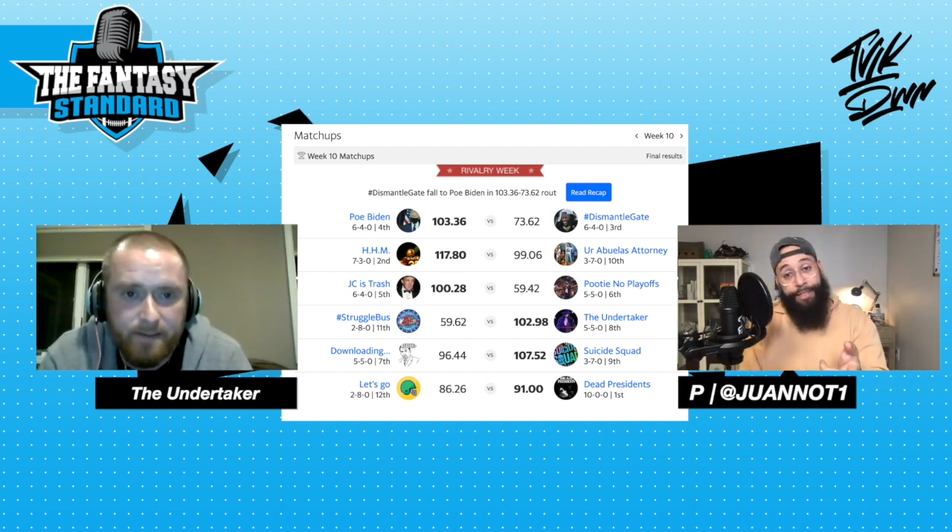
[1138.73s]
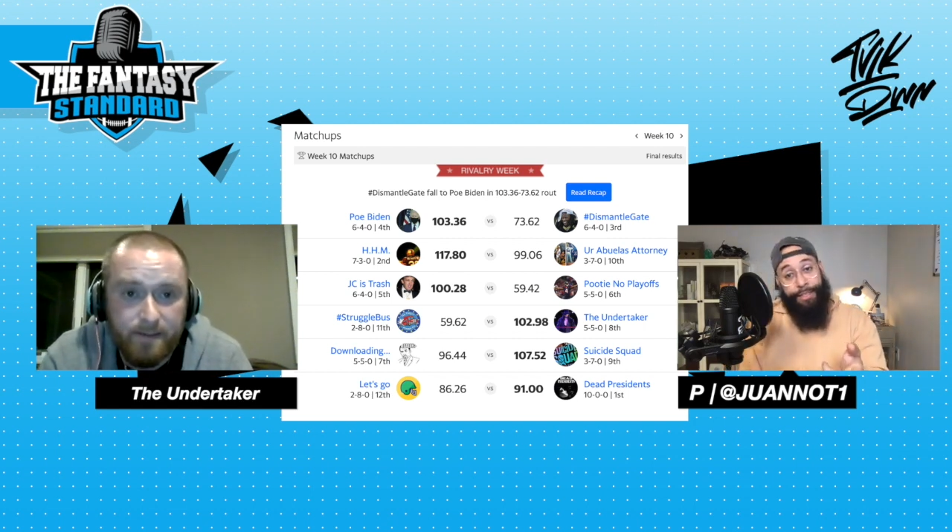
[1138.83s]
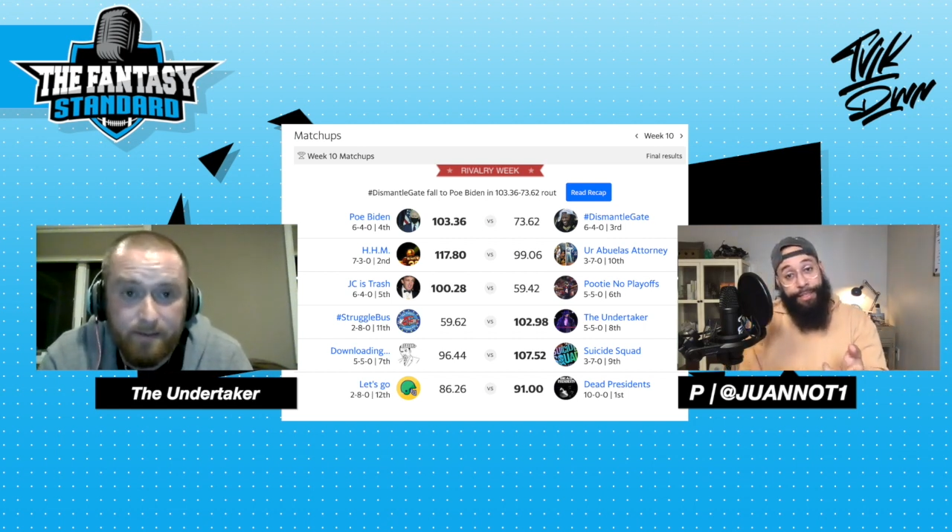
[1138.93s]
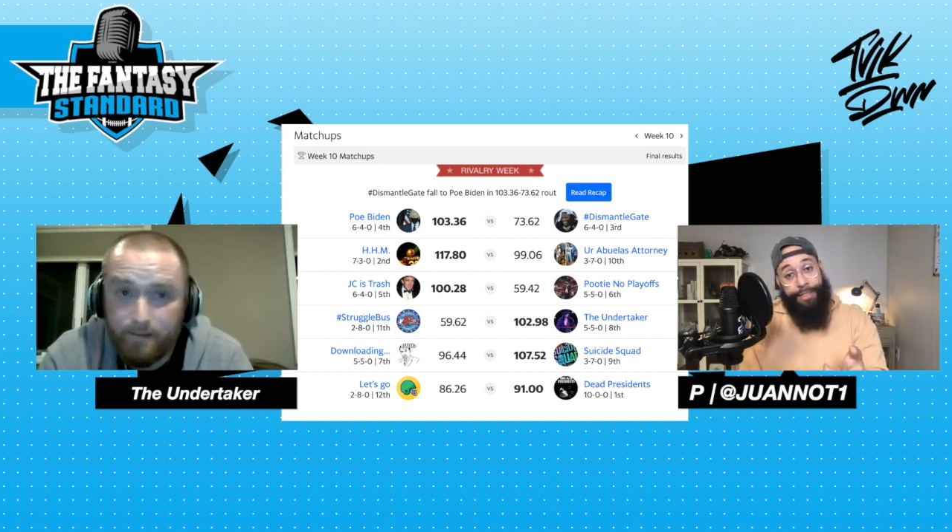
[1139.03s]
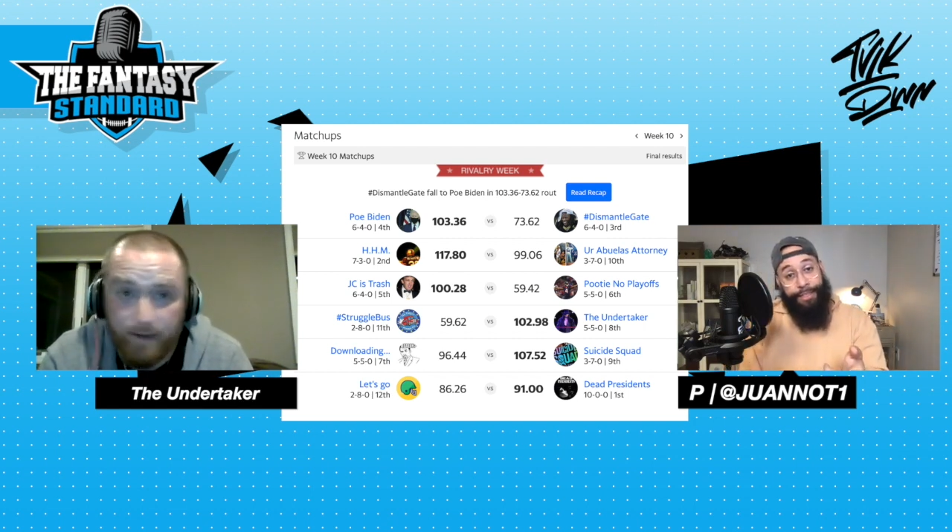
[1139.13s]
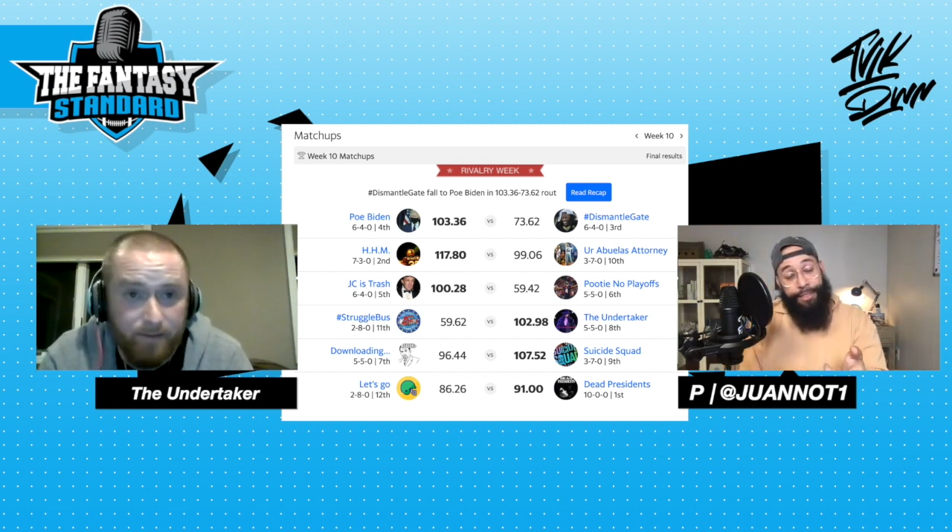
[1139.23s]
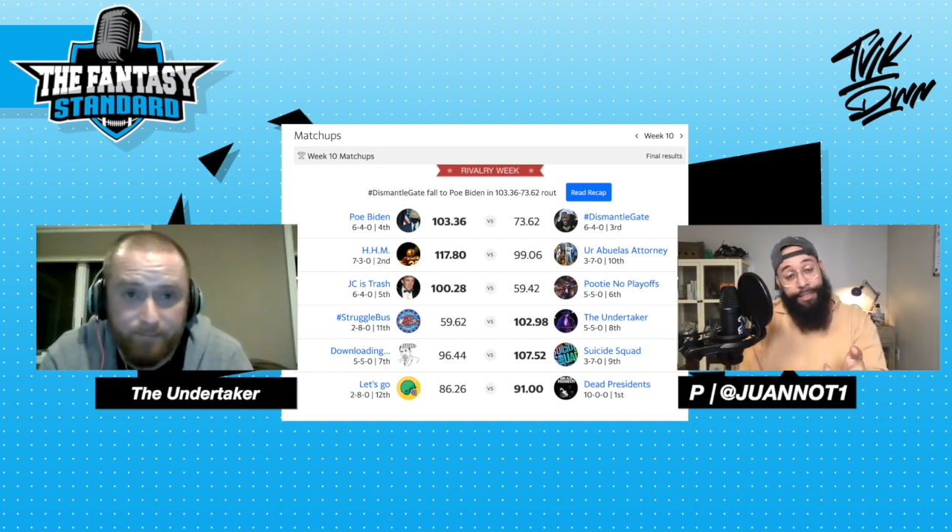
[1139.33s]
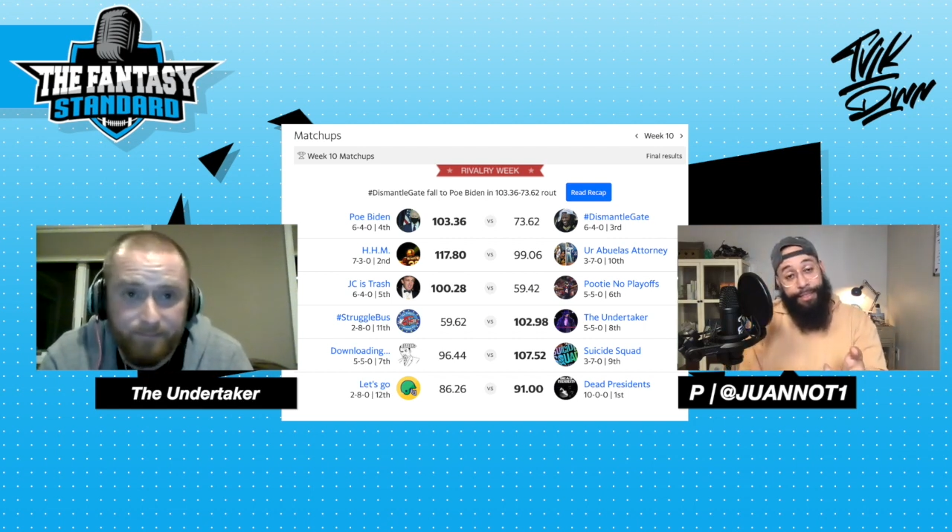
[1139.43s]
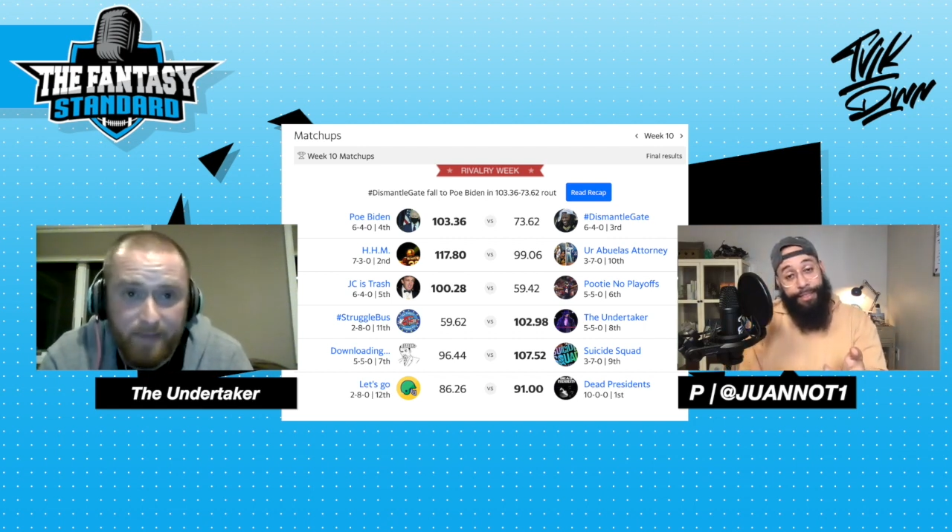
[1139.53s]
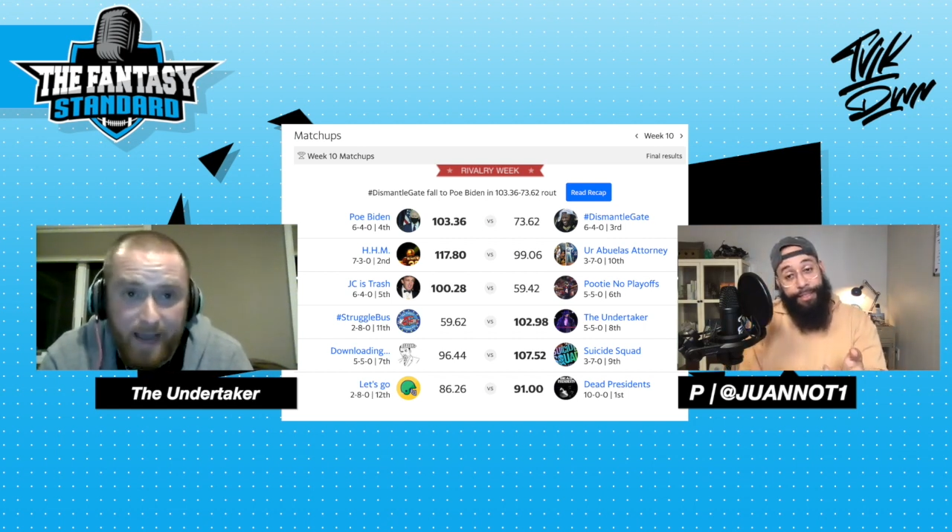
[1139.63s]
No.
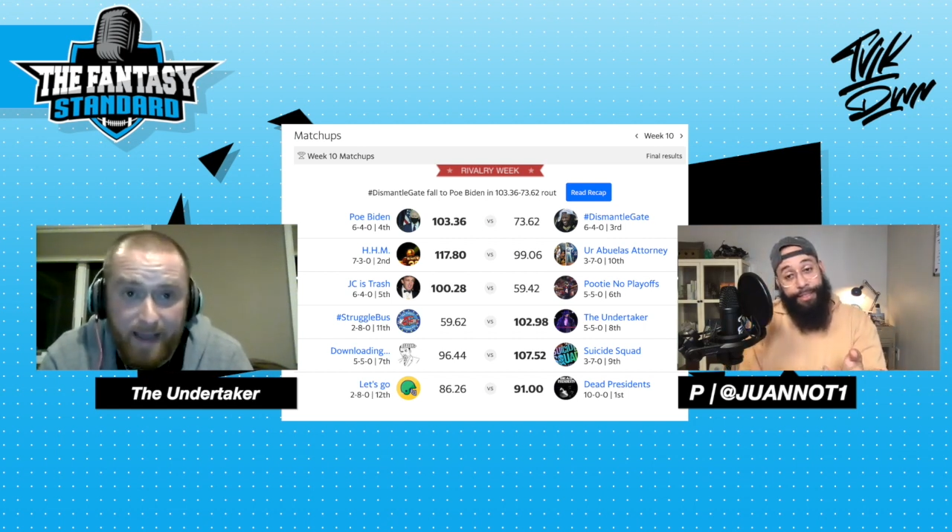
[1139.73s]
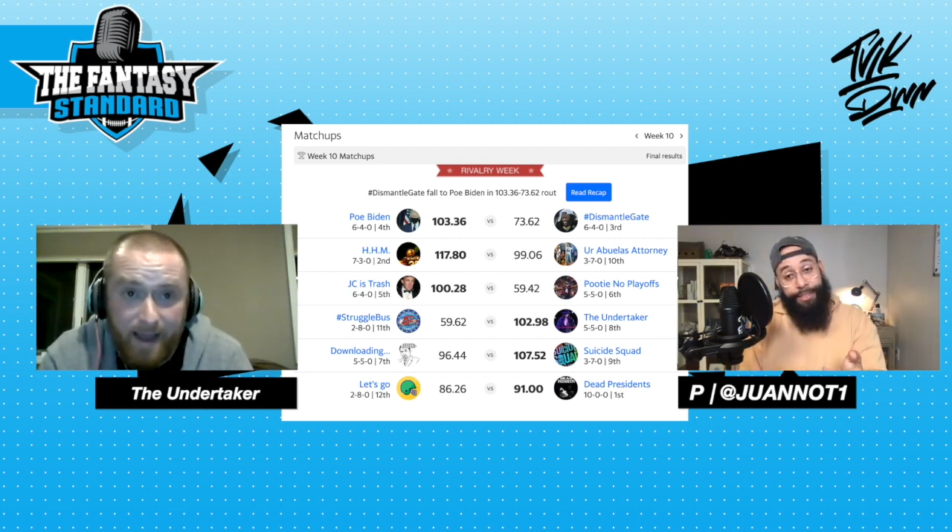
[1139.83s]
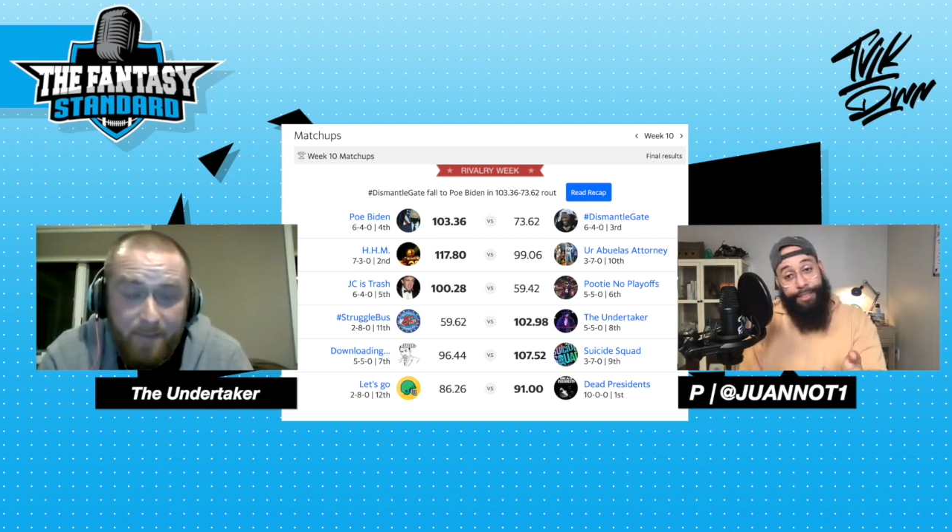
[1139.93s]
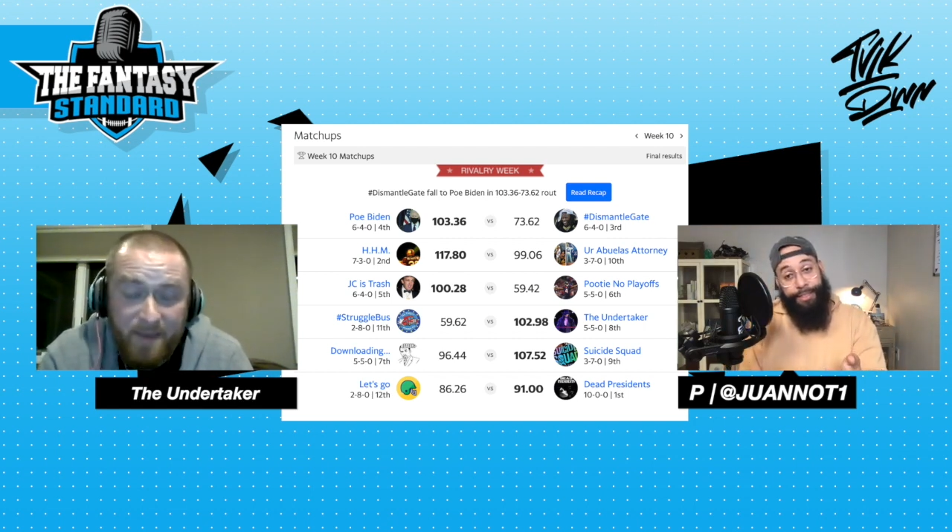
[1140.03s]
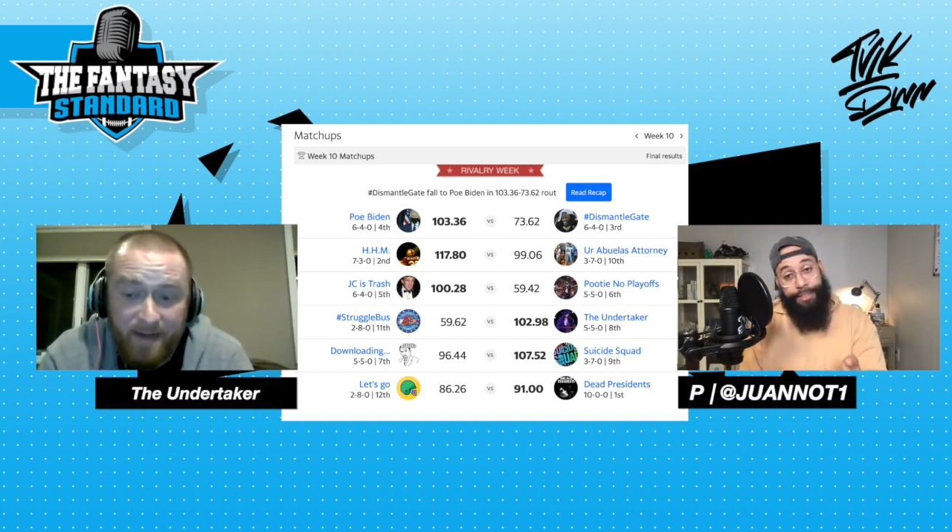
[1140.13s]
I mean,